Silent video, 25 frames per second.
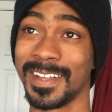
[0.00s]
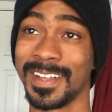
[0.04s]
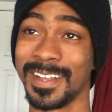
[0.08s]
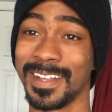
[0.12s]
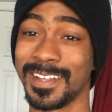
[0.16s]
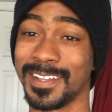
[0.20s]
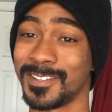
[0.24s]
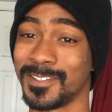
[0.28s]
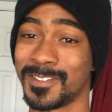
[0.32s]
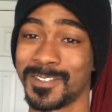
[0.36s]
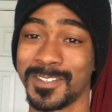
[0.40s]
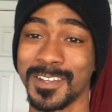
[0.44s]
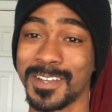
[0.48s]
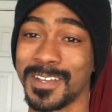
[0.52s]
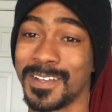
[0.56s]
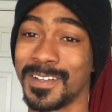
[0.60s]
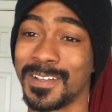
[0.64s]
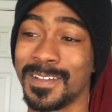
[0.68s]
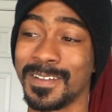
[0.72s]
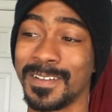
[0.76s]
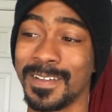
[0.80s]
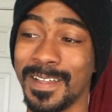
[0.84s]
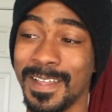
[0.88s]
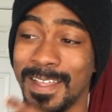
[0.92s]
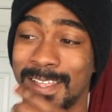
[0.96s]
And
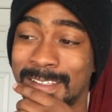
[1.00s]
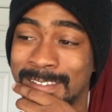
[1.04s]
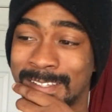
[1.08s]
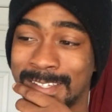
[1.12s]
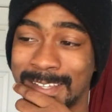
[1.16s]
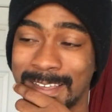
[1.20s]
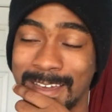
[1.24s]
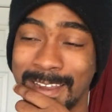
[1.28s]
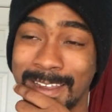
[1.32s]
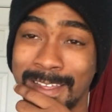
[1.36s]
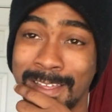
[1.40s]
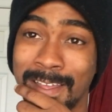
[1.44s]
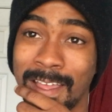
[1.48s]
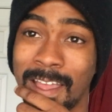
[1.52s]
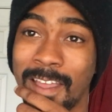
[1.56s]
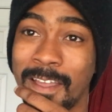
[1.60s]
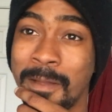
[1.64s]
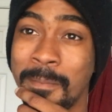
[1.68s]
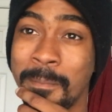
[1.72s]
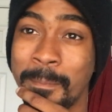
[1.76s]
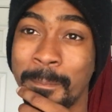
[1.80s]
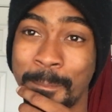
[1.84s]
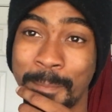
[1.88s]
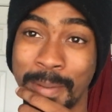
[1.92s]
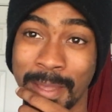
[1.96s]
so it's kind of
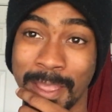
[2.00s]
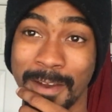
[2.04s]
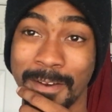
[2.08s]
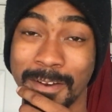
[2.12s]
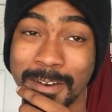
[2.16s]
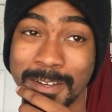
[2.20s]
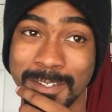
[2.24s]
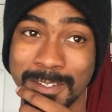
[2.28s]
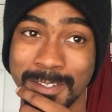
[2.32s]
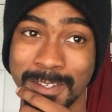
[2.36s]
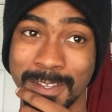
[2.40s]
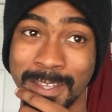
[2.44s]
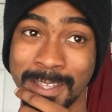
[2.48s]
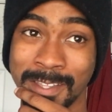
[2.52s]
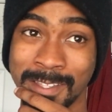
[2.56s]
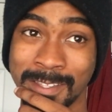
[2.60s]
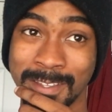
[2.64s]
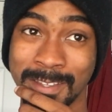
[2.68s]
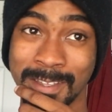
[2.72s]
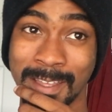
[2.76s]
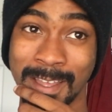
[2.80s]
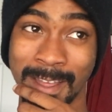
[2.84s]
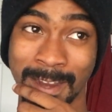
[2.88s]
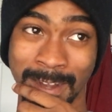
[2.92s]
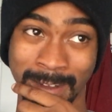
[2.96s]
embarrassing
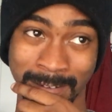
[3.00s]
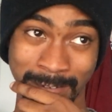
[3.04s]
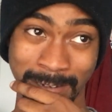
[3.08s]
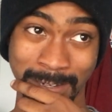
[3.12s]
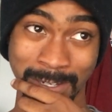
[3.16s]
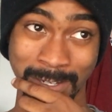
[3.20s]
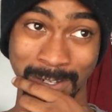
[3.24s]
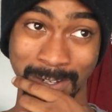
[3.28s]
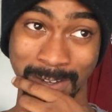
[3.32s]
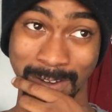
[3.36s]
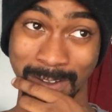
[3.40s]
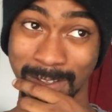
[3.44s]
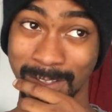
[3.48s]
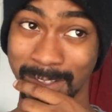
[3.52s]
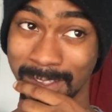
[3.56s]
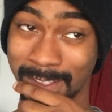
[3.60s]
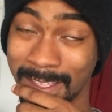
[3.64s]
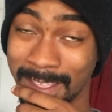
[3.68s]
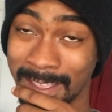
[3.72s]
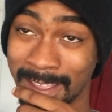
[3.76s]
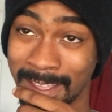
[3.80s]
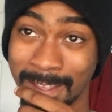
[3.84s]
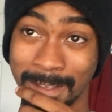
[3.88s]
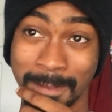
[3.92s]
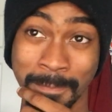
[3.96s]
to actually show
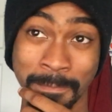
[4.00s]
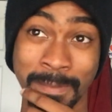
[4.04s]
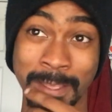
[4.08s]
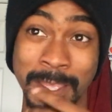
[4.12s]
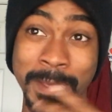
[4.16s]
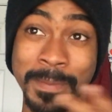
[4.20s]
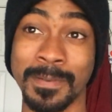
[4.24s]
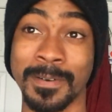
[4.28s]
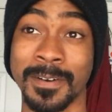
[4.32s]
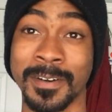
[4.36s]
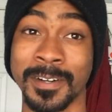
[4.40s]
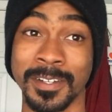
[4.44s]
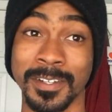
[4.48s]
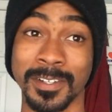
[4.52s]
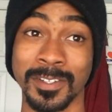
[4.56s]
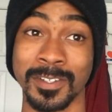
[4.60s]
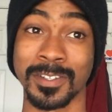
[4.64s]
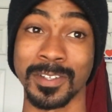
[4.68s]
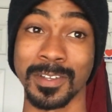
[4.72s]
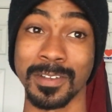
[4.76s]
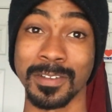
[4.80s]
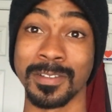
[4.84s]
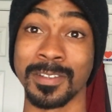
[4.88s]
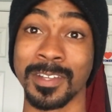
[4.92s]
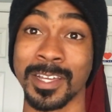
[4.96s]
like how people are just
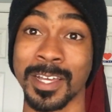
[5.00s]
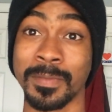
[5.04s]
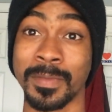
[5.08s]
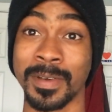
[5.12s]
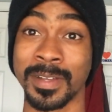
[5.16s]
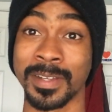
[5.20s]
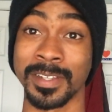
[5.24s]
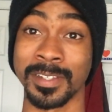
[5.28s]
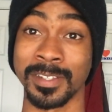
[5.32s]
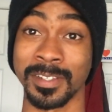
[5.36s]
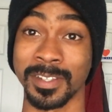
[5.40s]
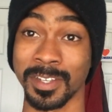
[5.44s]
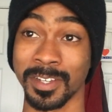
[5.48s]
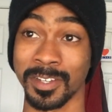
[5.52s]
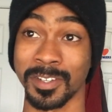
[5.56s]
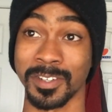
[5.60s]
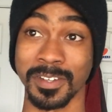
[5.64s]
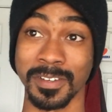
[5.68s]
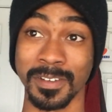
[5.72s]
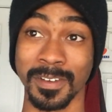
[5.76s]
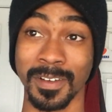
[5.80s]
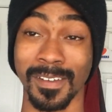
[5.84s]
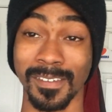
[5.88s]
so dumb on this issue.